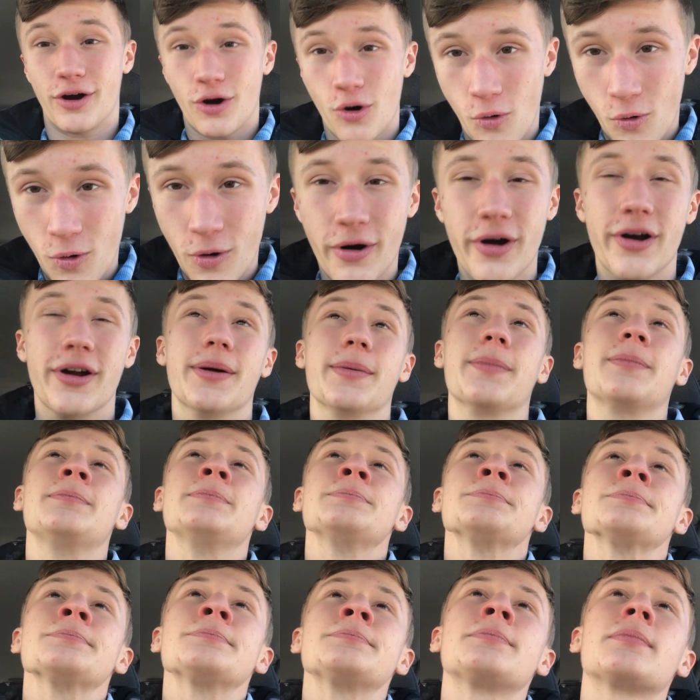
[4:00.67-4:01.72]
the corner,
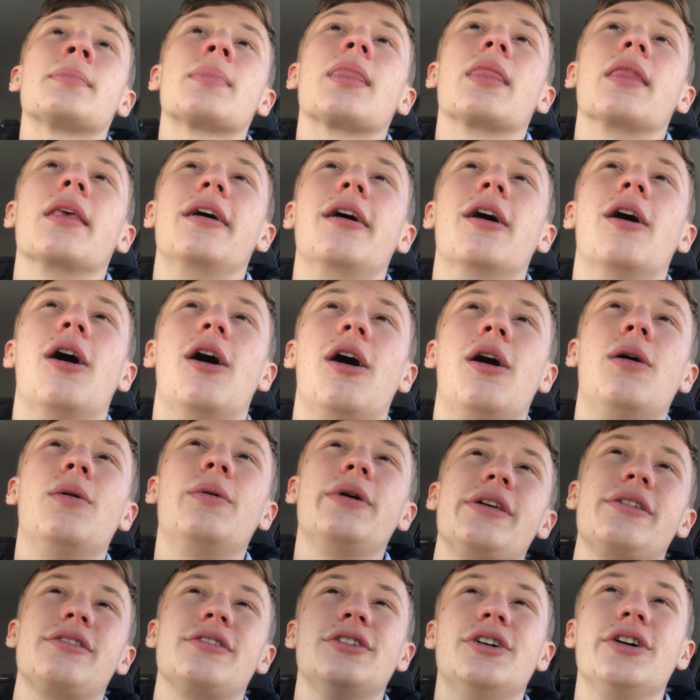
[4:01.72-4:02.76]

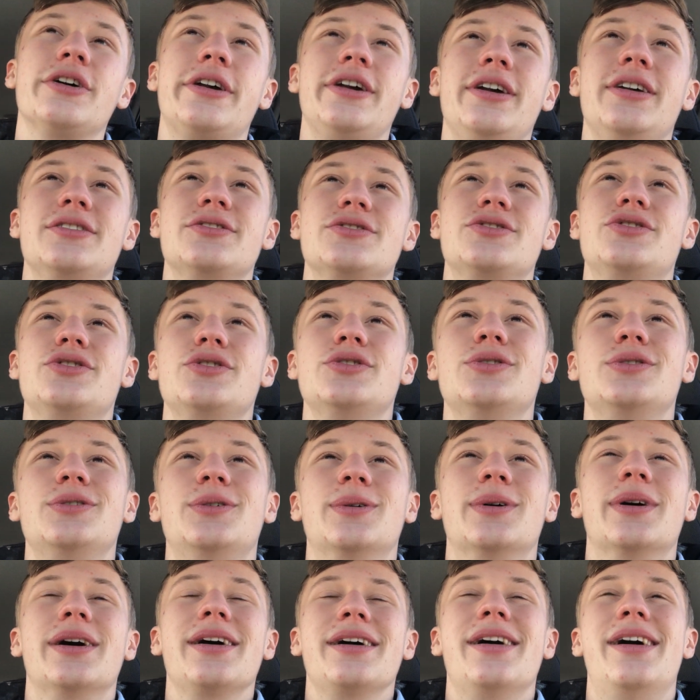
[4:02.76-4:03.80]
always looking
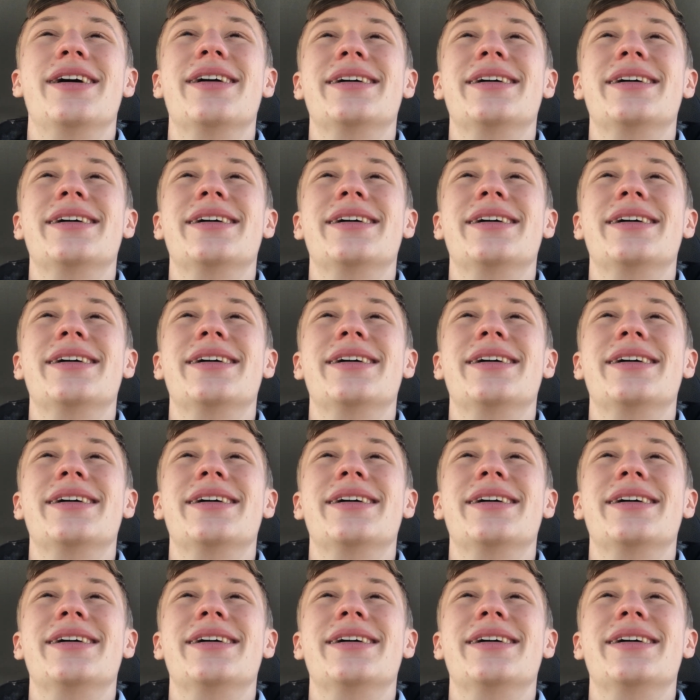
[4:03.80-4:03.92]
to